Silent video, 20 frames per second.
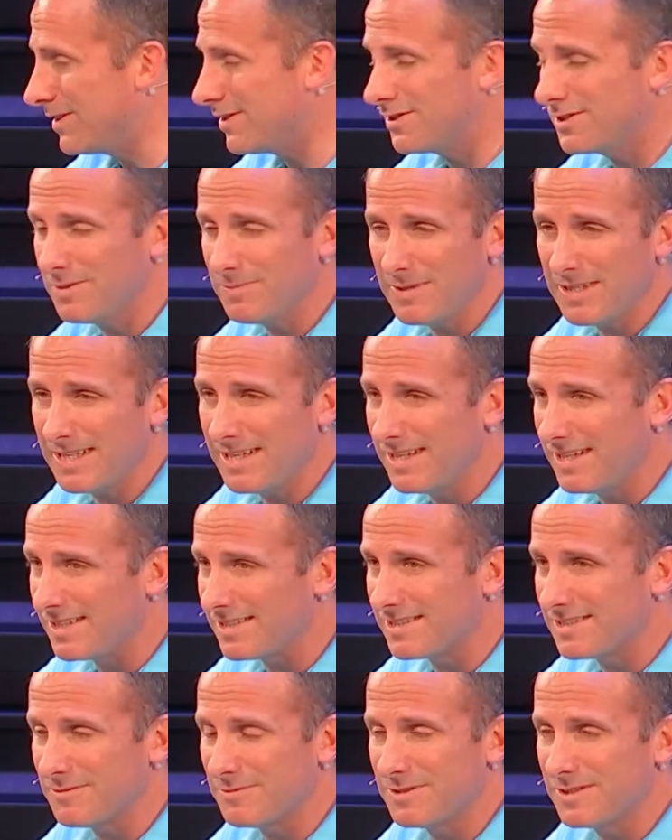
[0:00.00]
There's something in
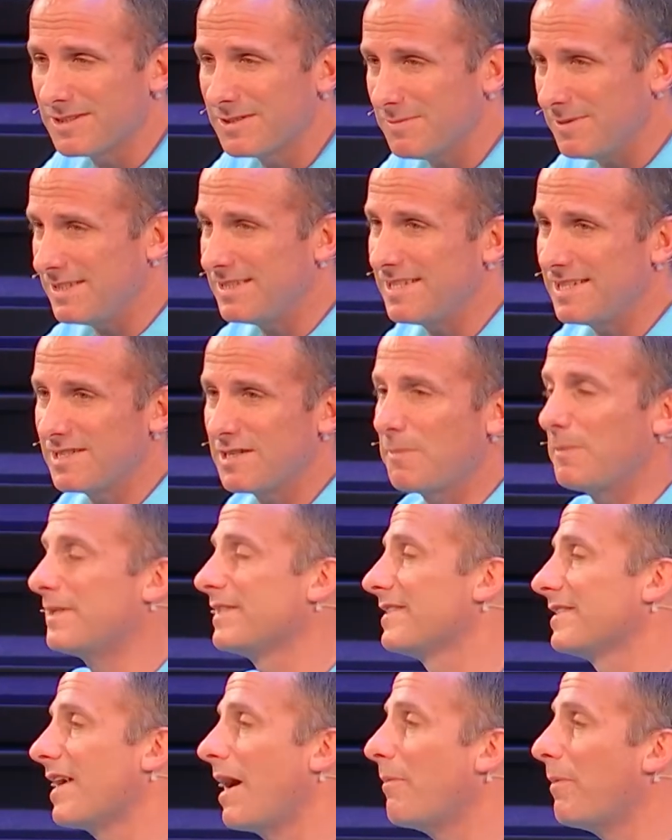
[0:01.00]
us that when somebody stands up and
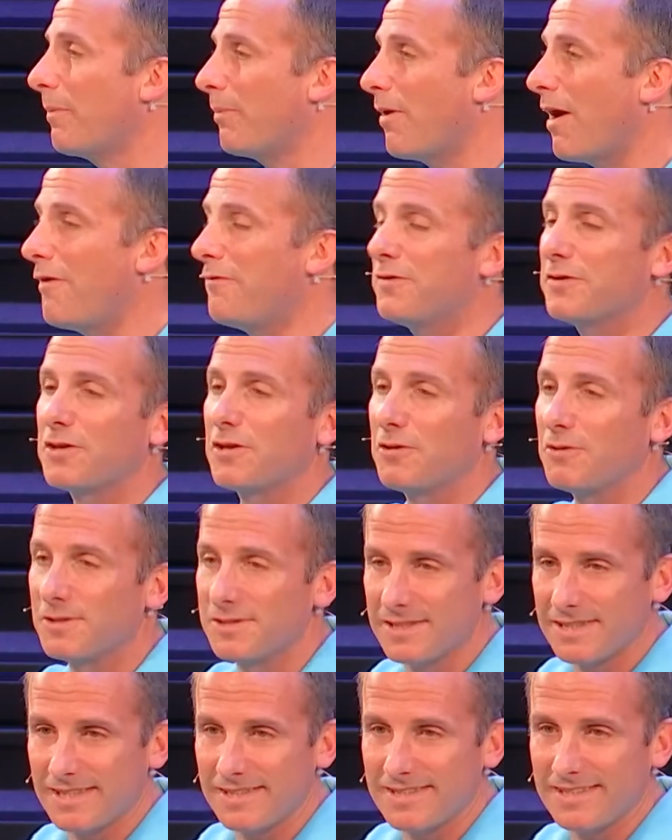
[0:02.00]
says, I'm a prophet, the
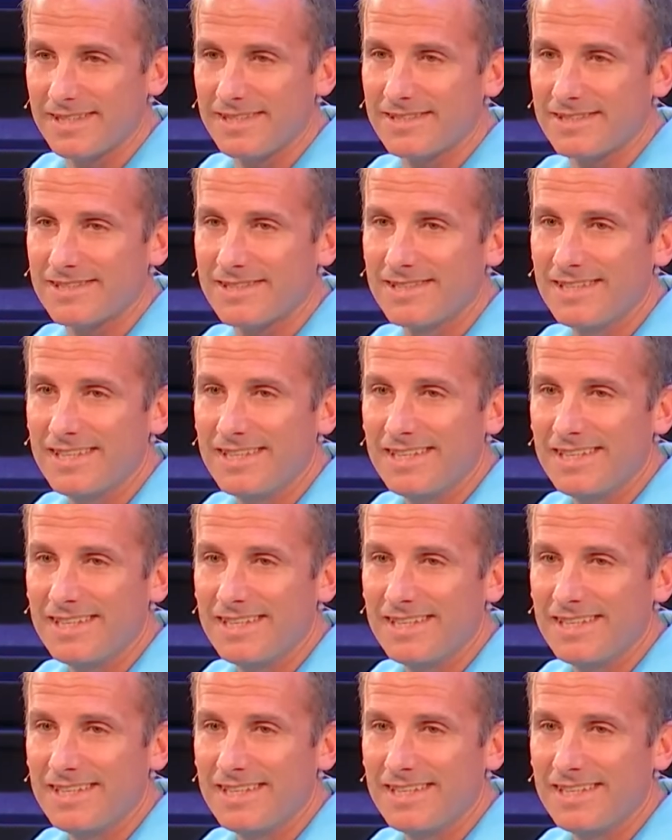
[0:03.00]
Lord says this,